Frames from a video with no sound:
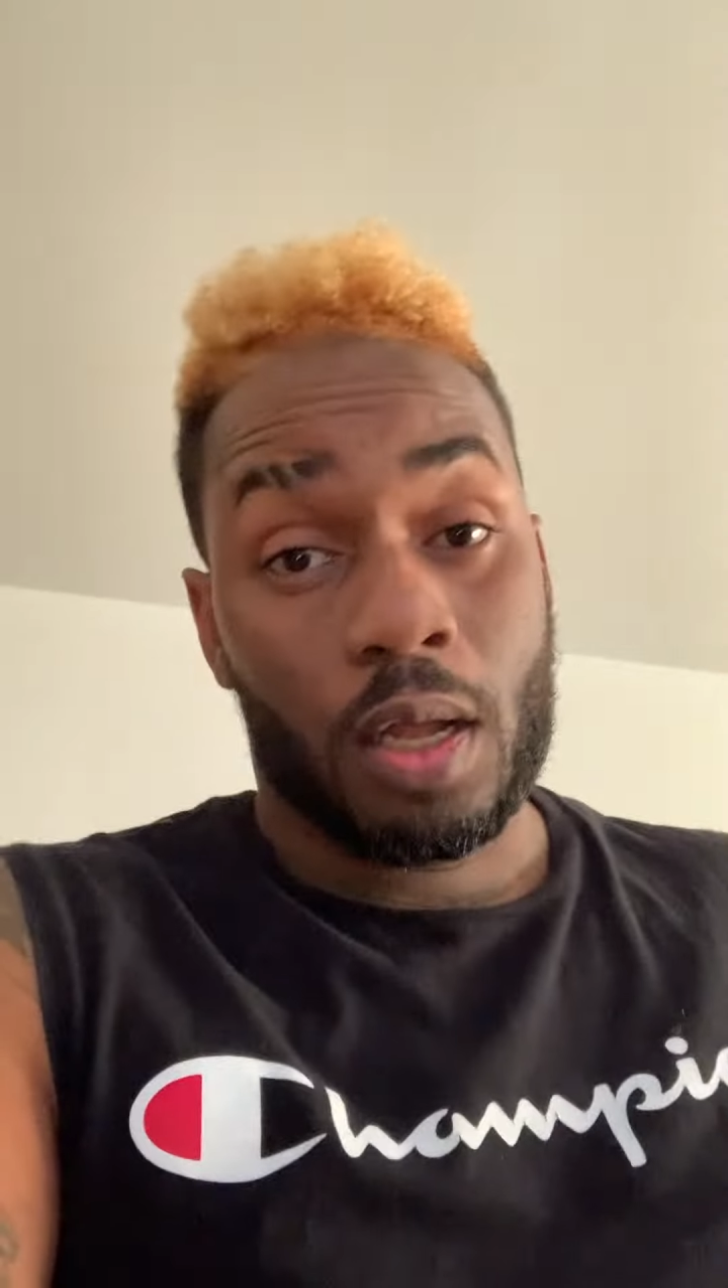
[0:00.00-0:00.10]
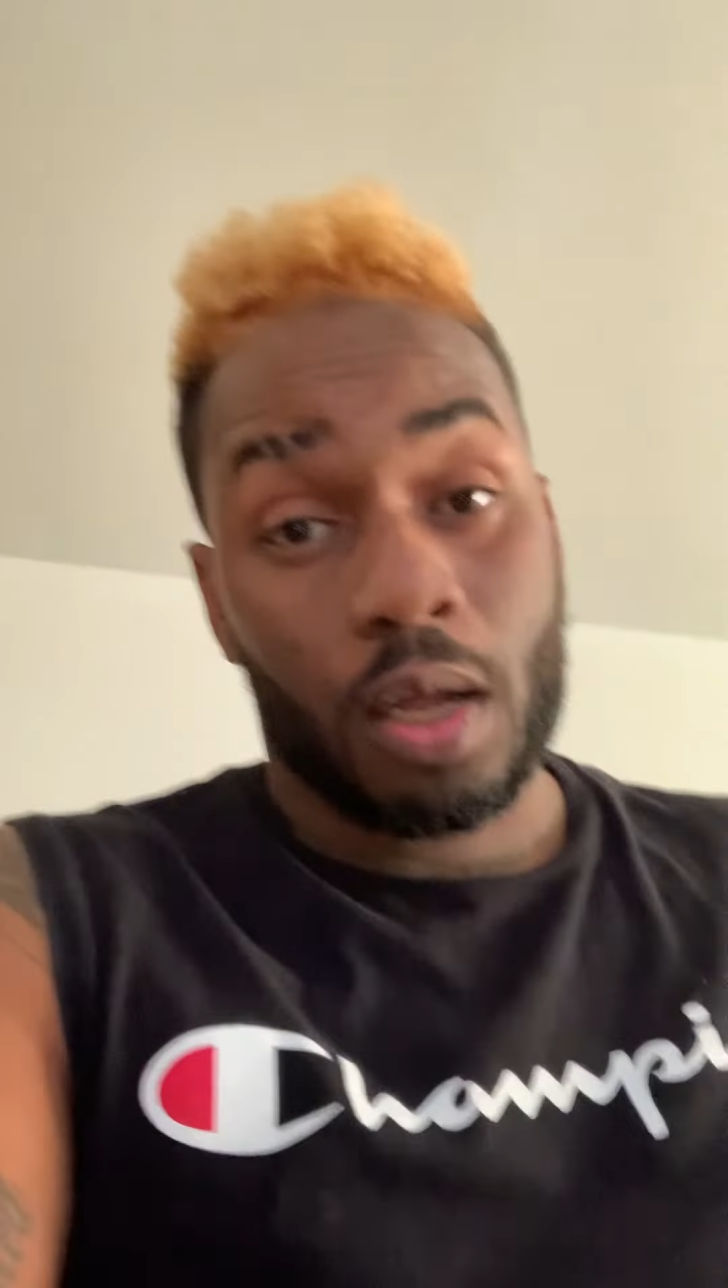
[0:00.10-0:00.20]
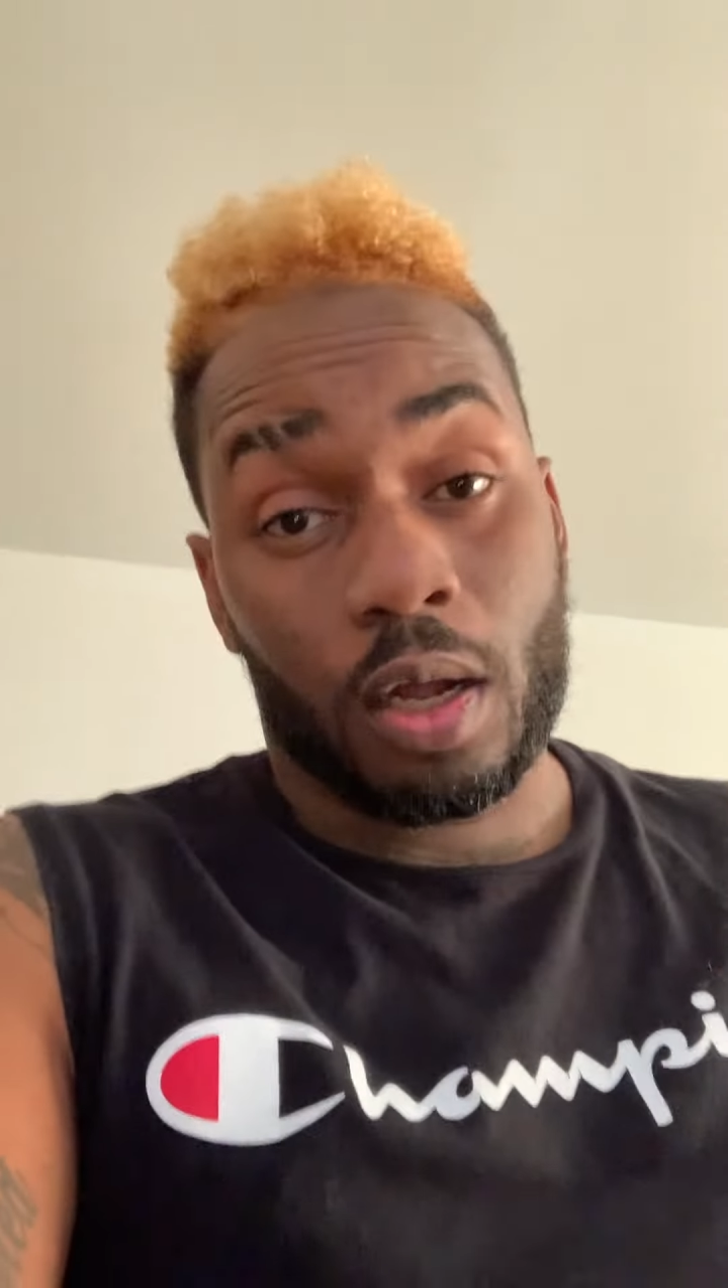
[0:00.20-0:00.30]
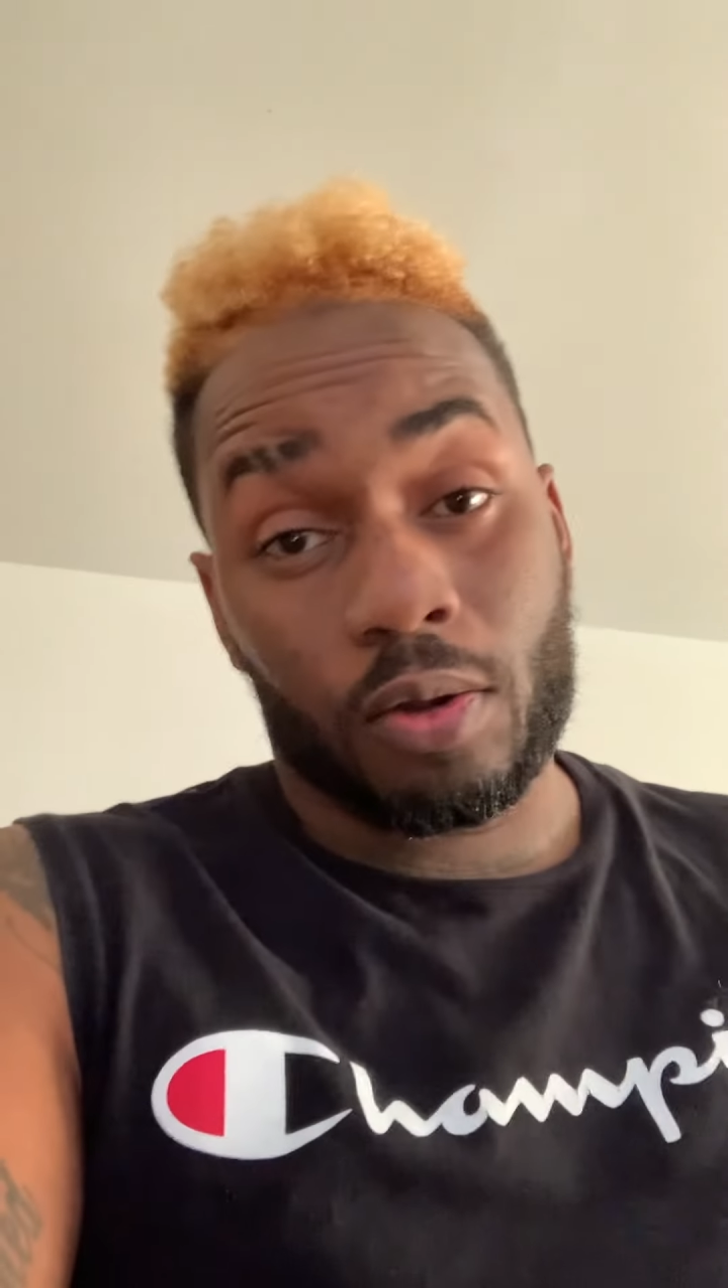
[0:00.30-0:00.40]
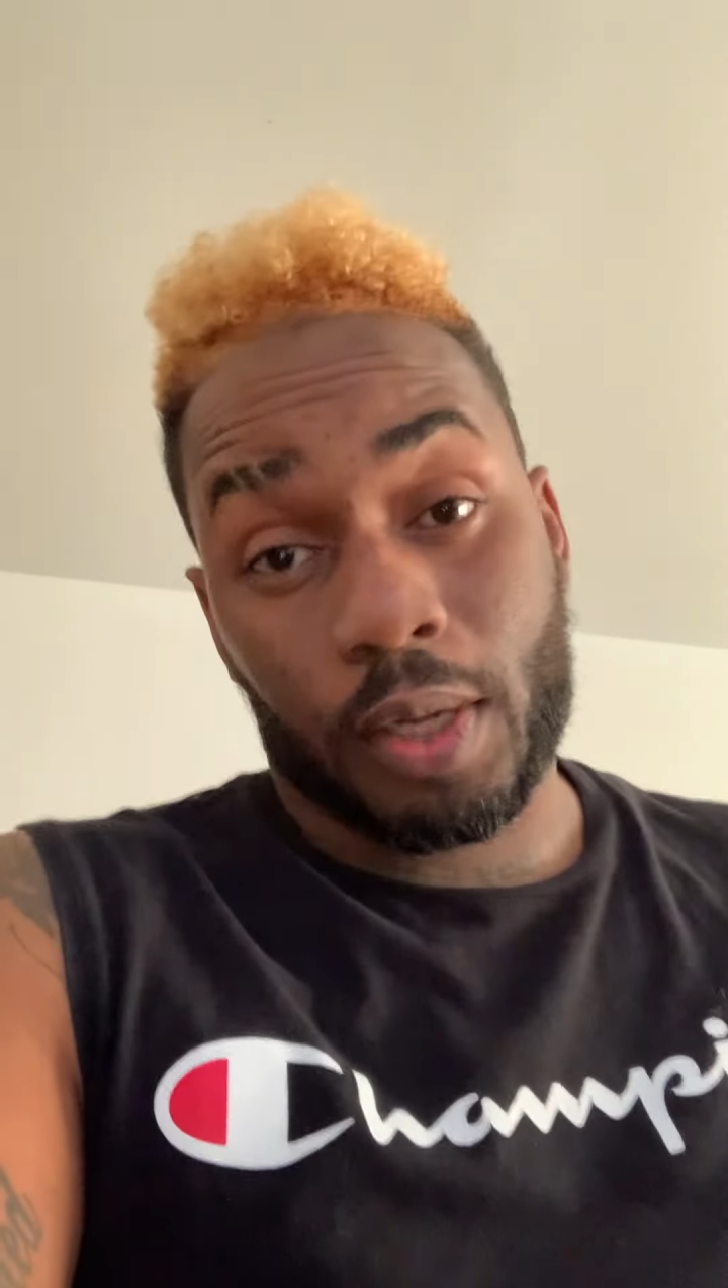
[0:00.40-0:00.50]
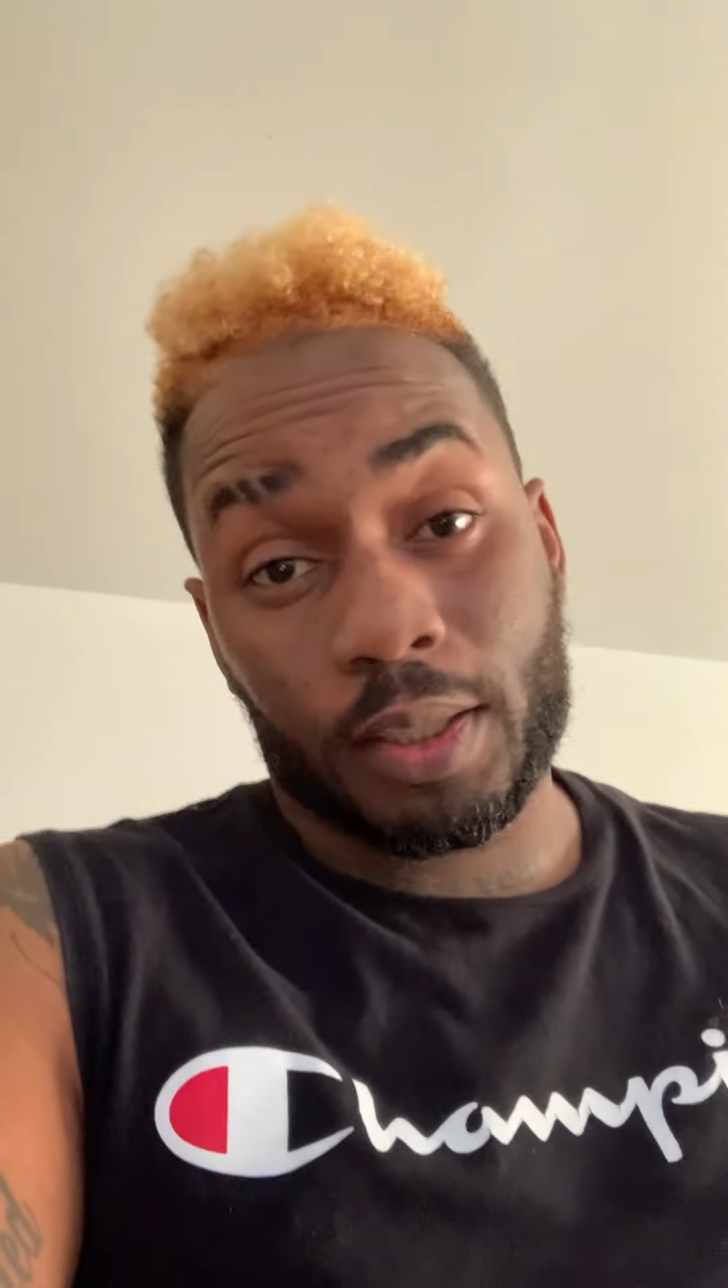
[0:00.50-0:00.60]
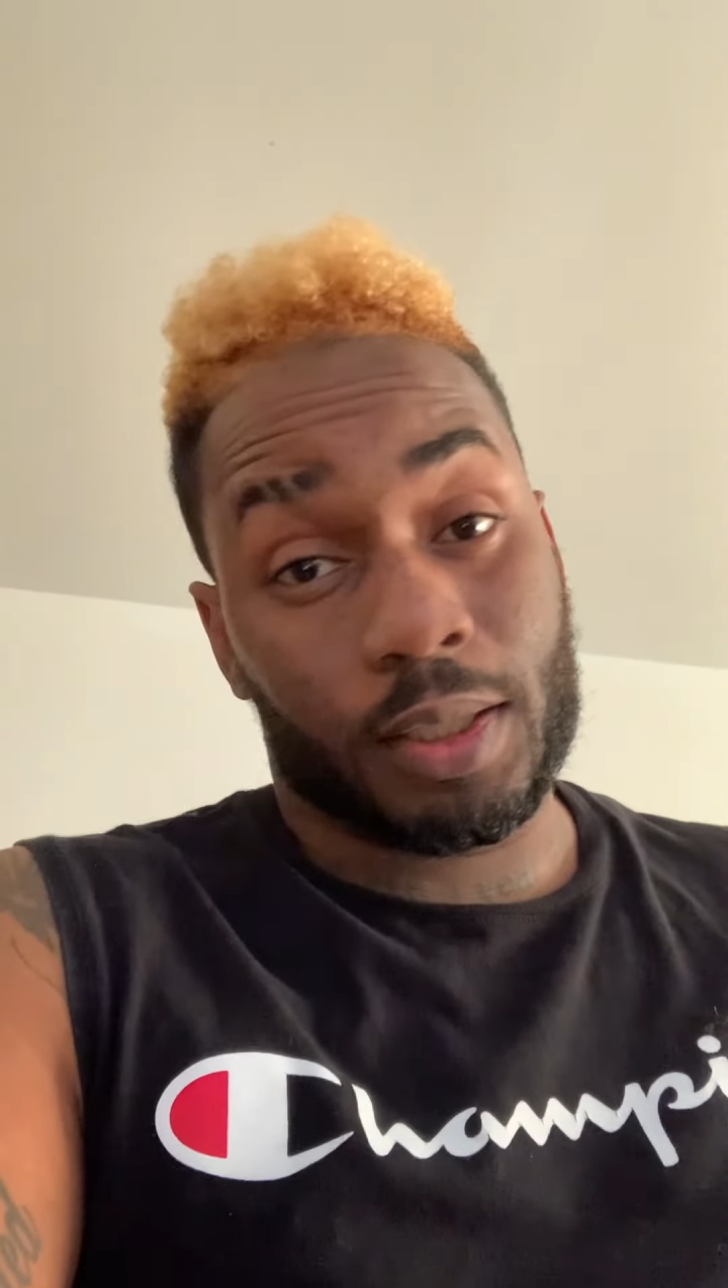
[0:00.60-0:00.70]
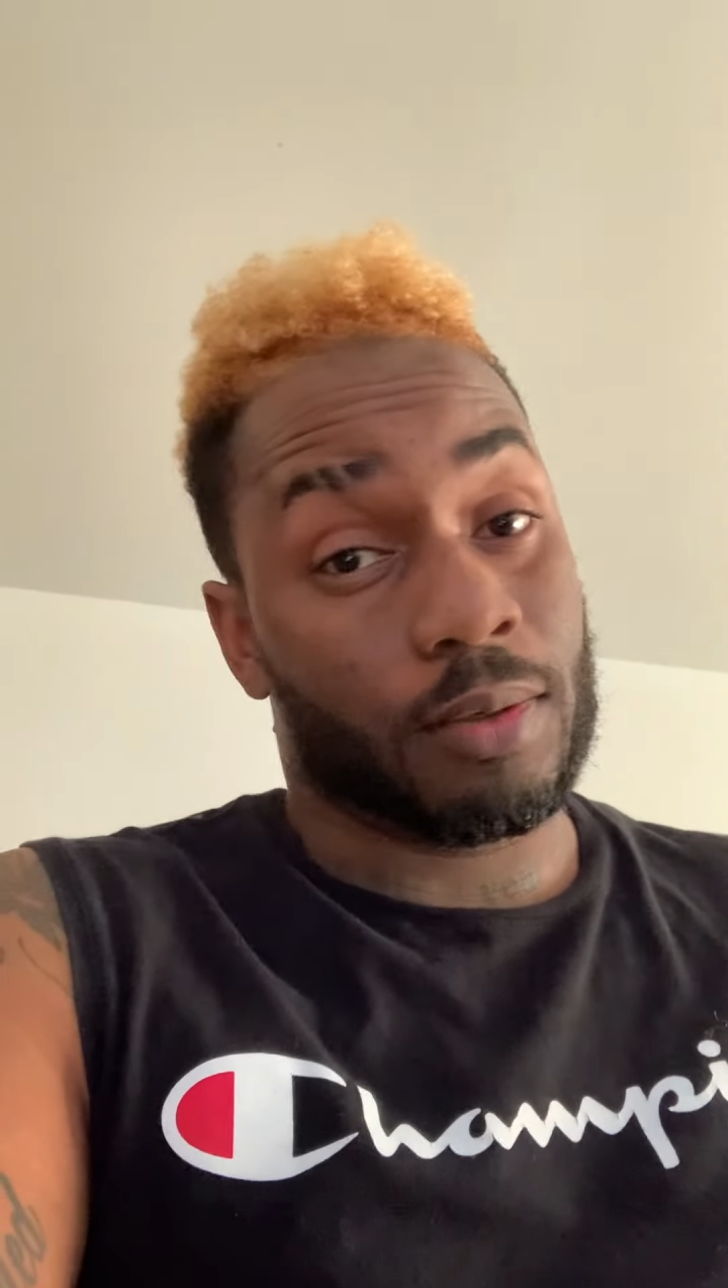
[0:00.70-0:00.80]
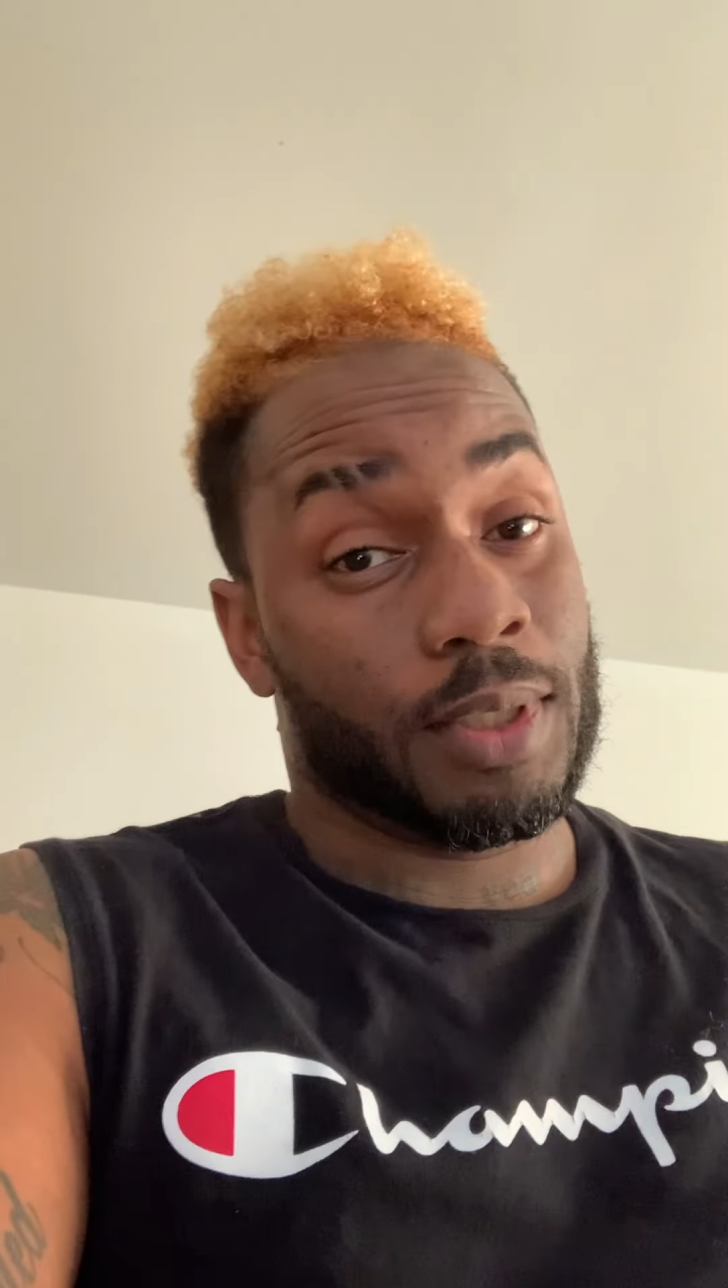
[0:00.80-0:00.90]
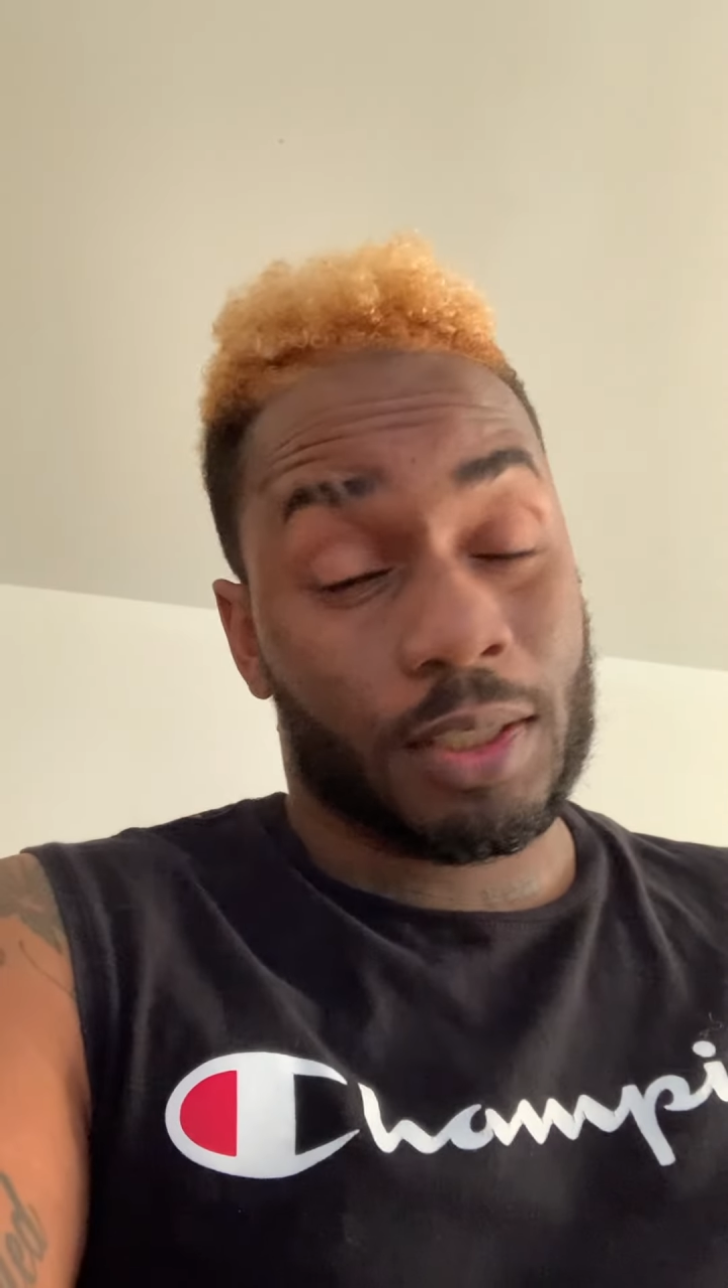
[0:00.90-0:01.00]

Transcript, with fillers: Okay, Sony,